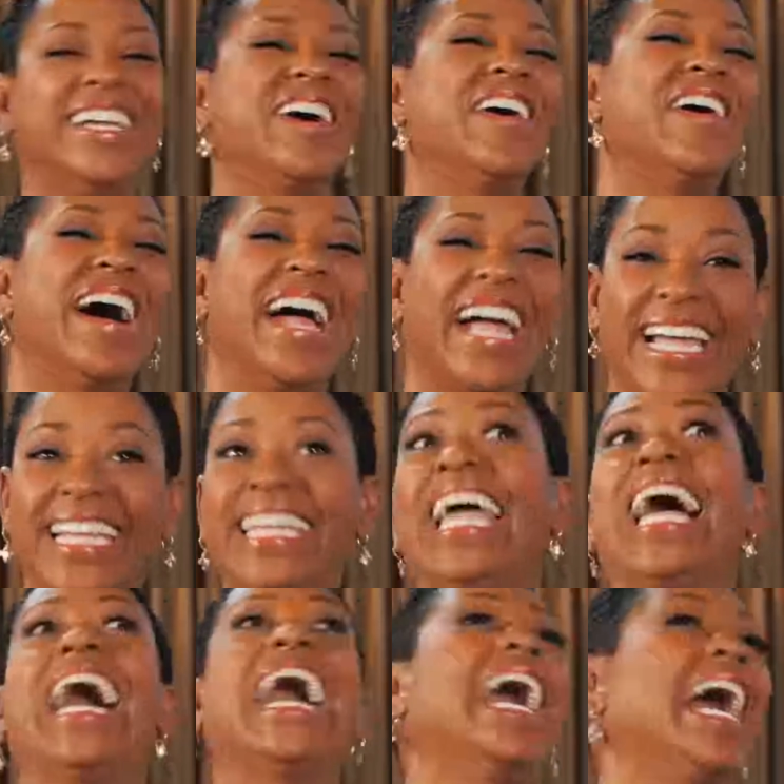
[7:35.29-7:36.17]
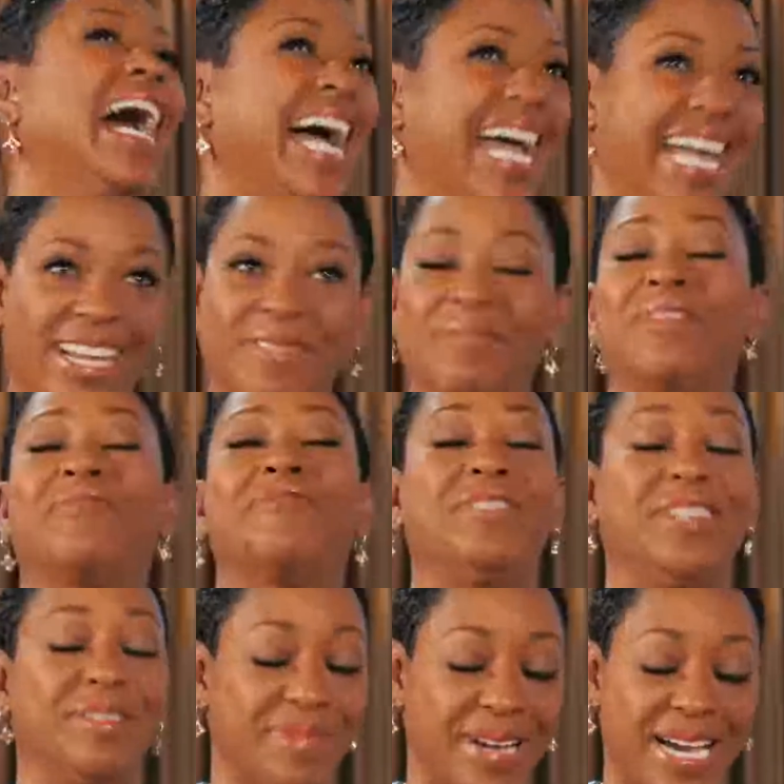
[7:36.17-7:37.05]
No, I am a
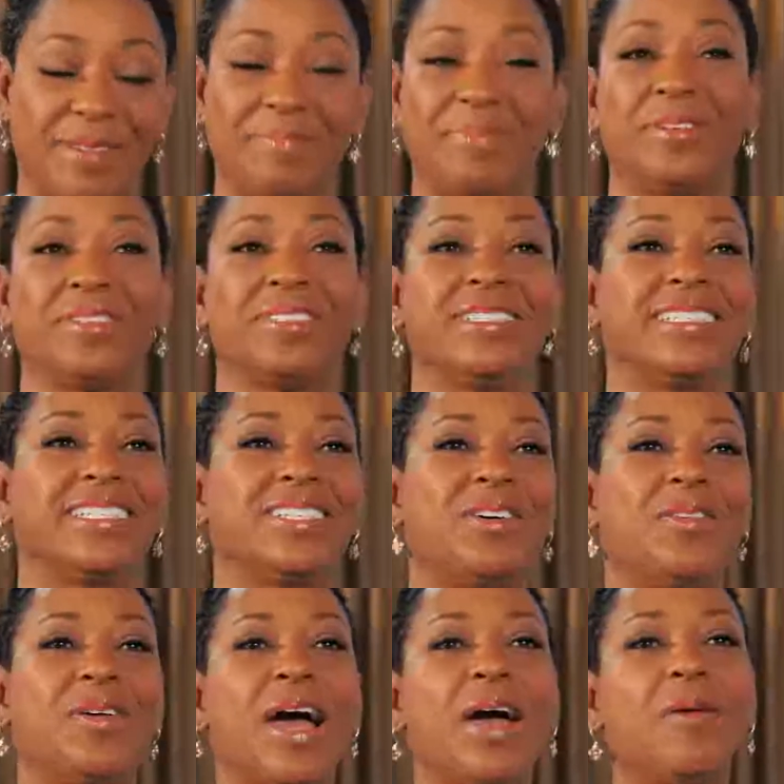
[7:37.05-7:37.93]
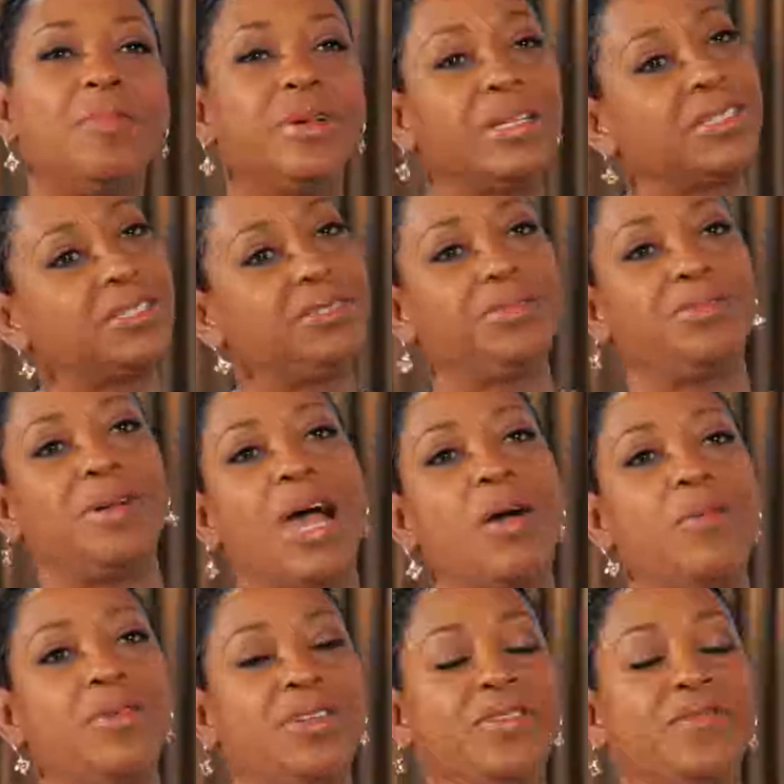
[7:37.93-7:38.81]
freedom kind of person. So I went to
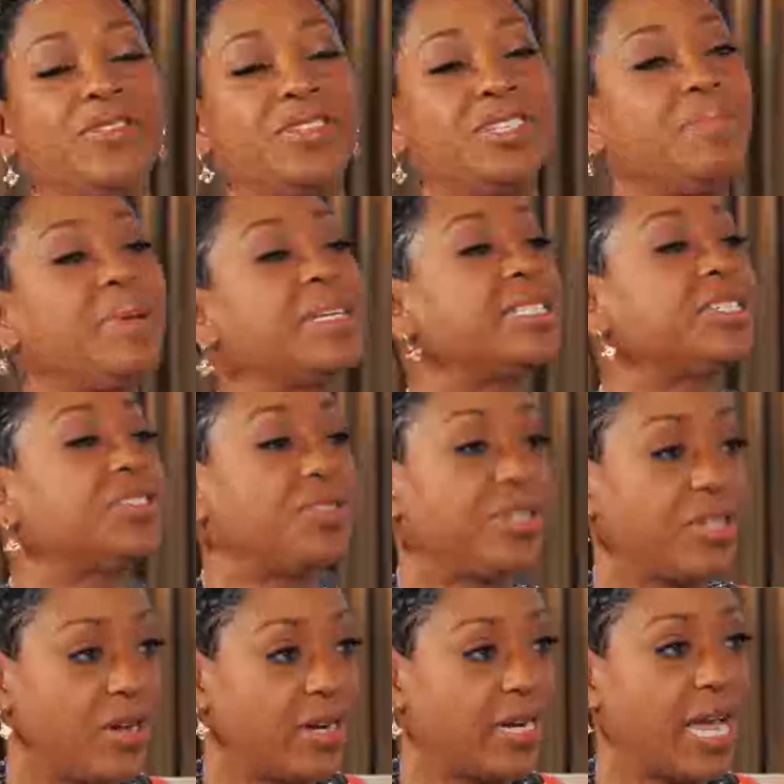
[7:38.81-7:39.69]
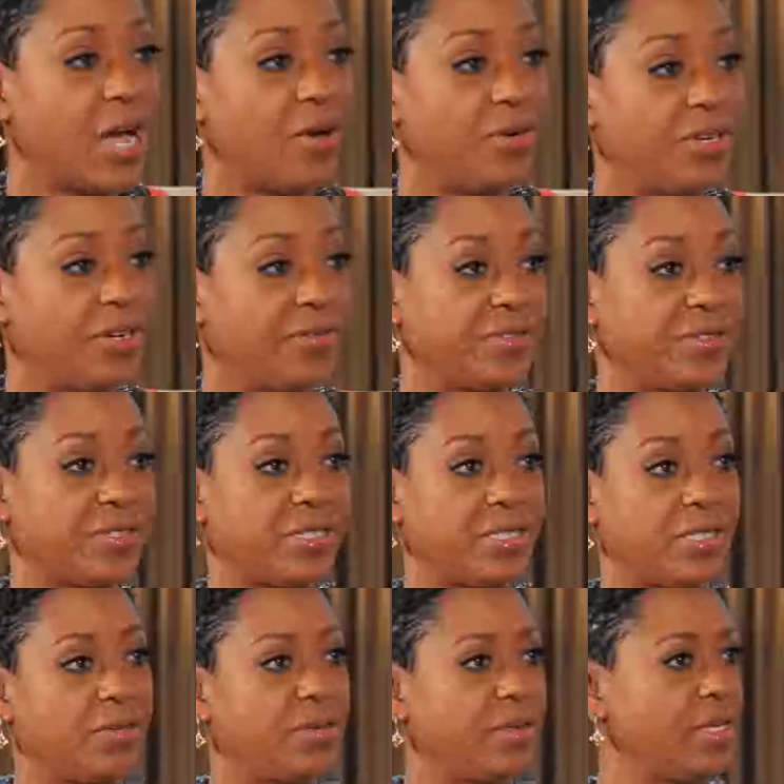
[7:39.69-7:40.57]
Howard University. My sister had gone to Howard University.
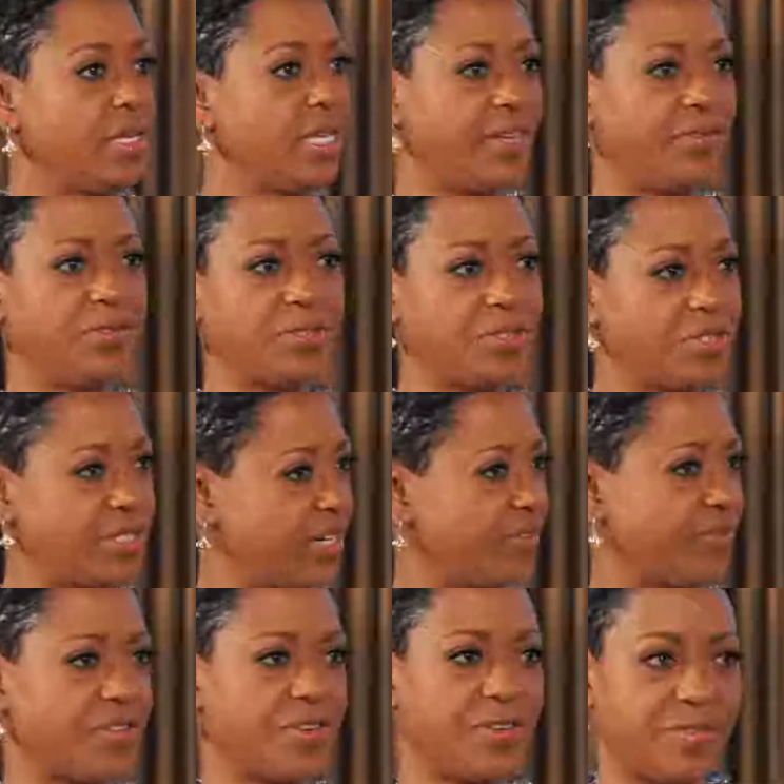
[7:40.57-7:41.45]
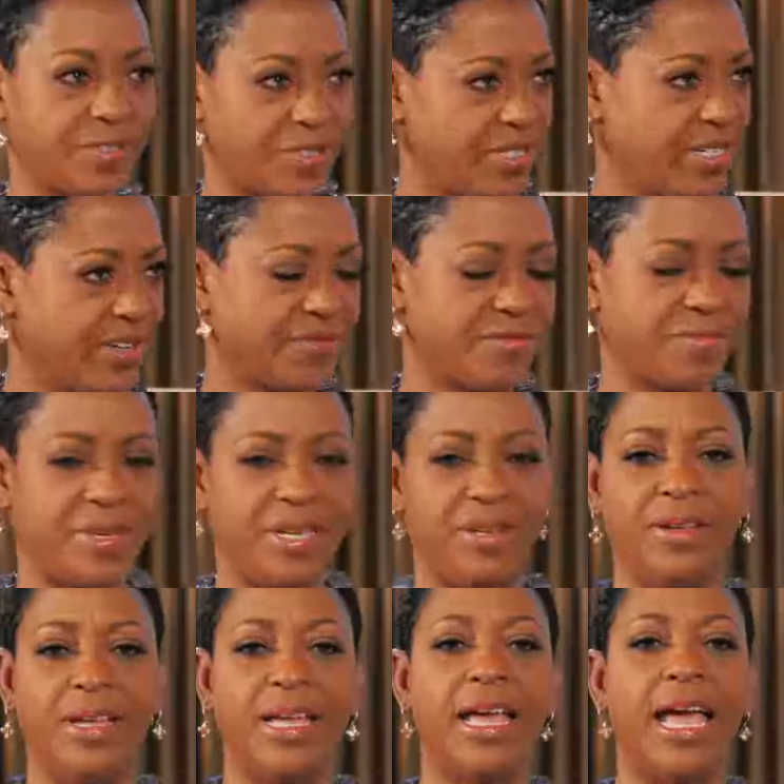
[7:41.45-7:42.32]
So if it was good enough for her, it was good enough for
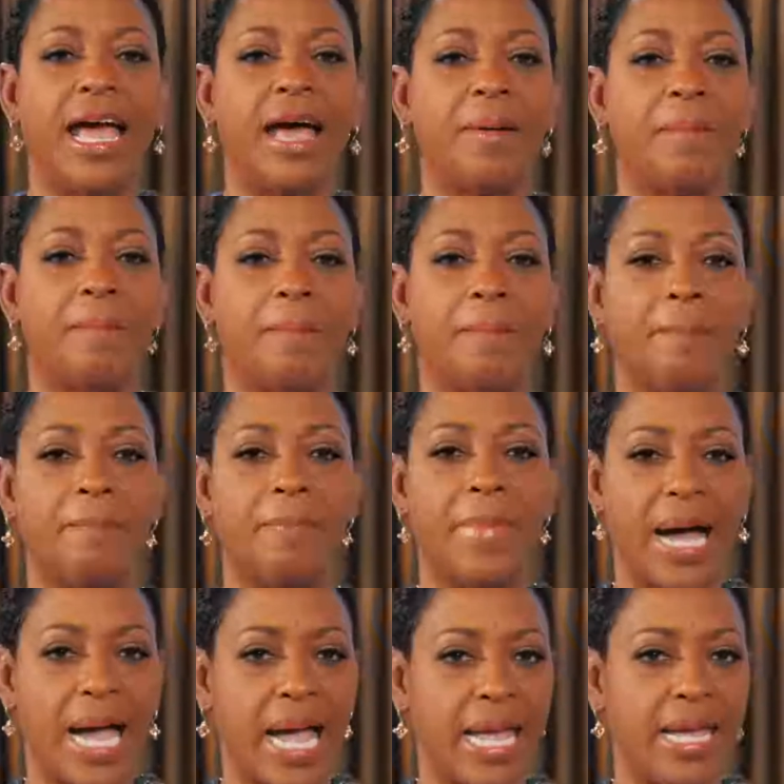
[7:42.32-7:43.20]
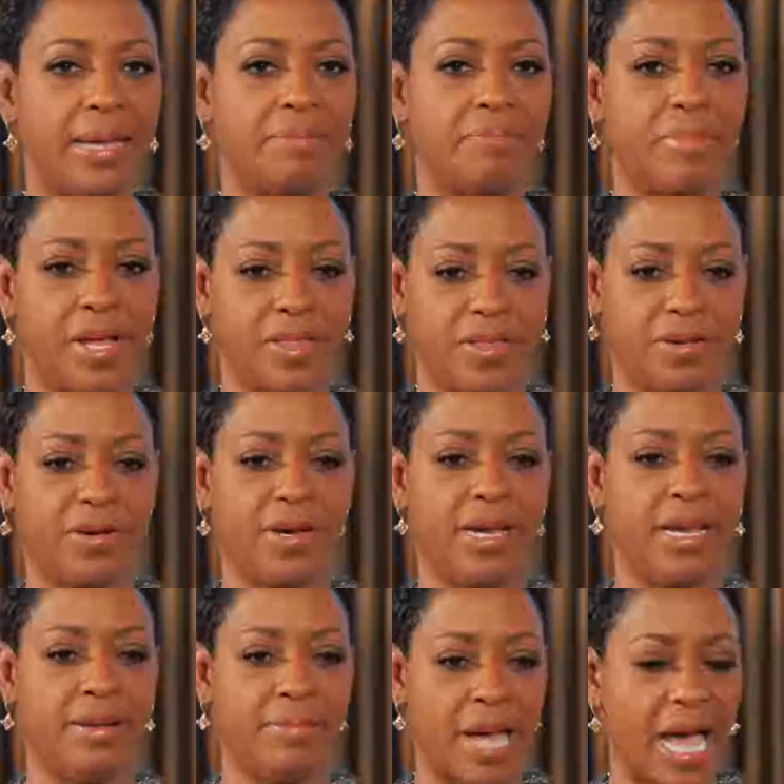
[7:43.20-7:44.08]
me. My mother
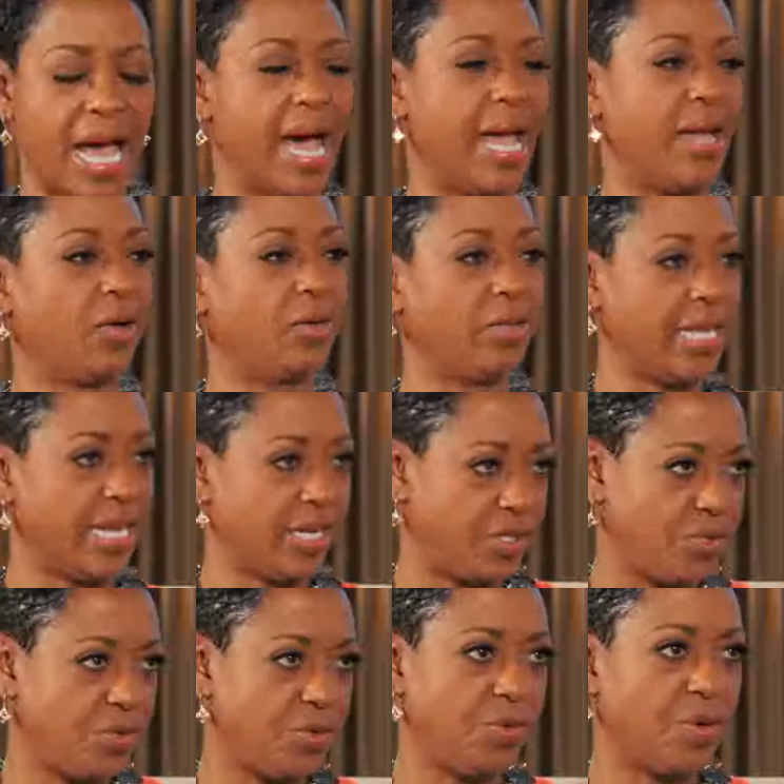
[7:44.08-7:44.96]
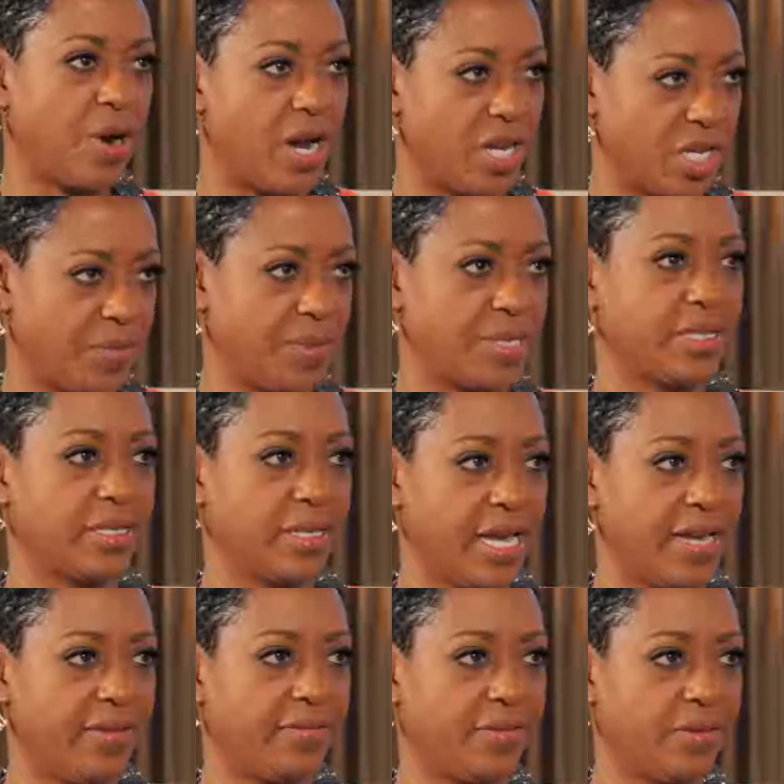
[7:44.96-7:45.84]
and I only had 2 arguments in
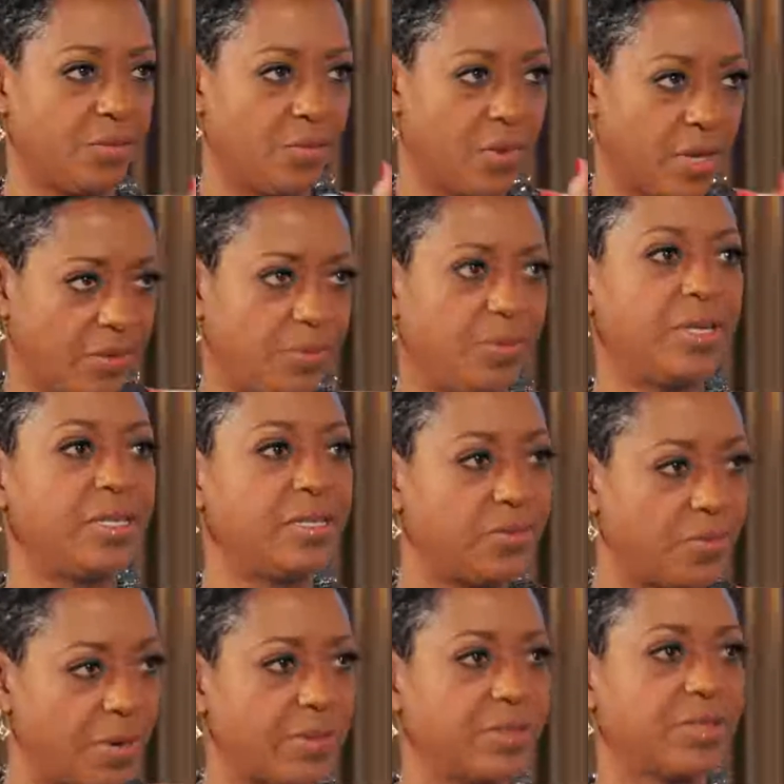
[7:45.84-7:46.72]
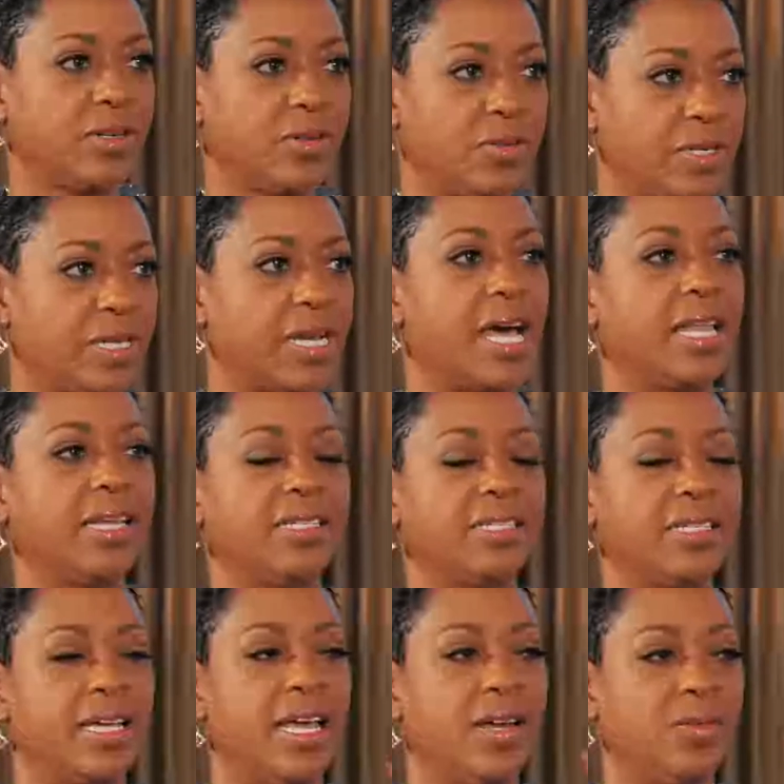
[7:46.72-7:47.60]
life. One was where I was going to go to
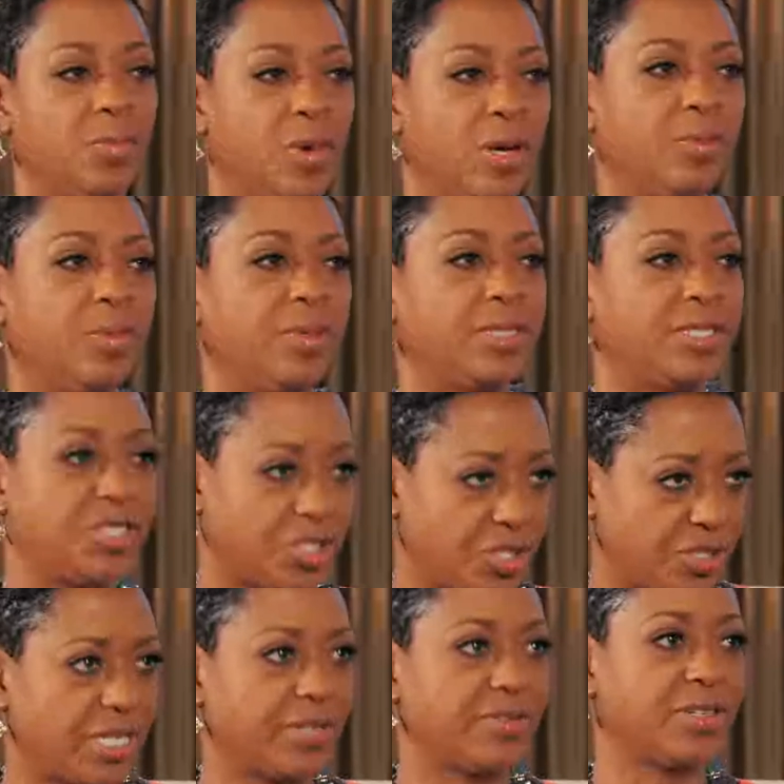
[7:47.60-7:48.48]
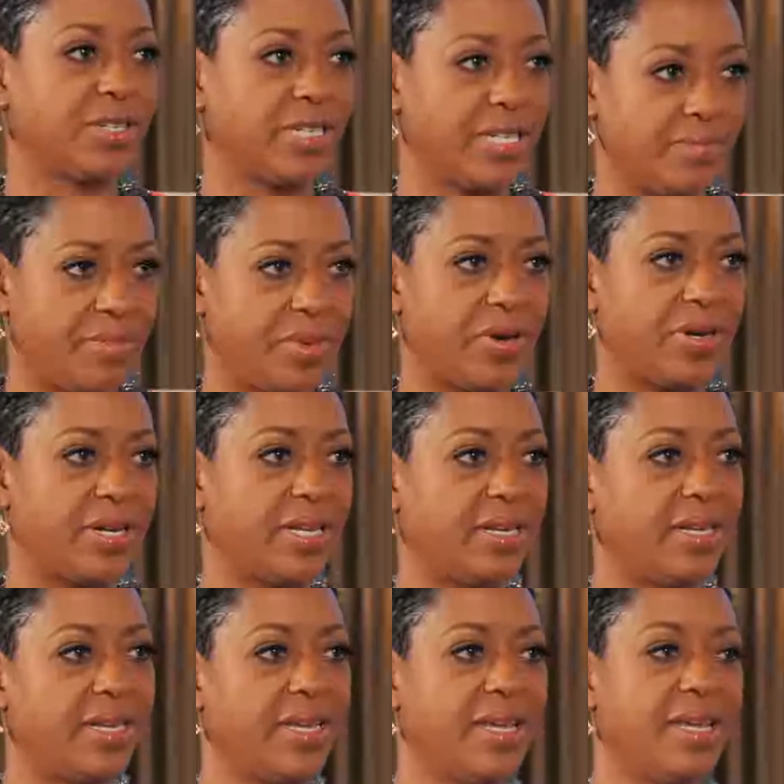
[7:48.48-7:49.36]
college, and one was the church I was going to get married in.